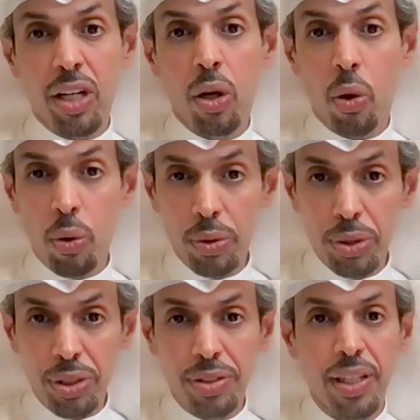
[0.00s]

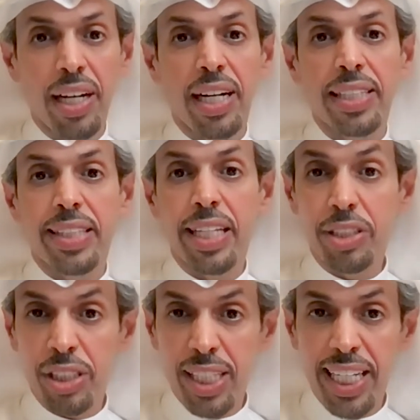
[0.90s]
laws and
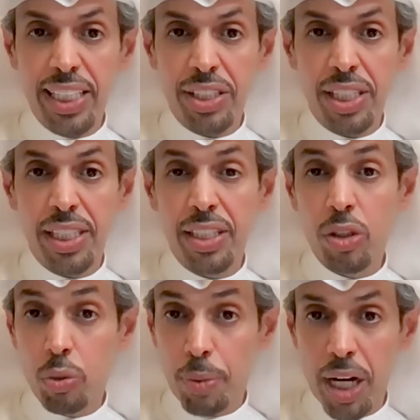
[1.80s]
legislation in
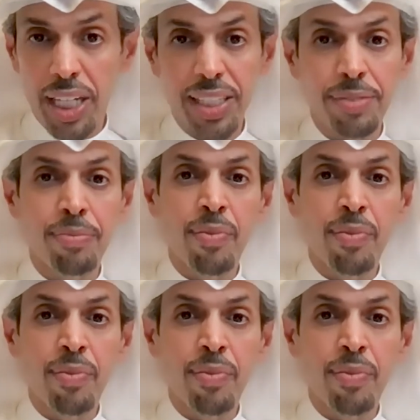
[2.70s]
Dubai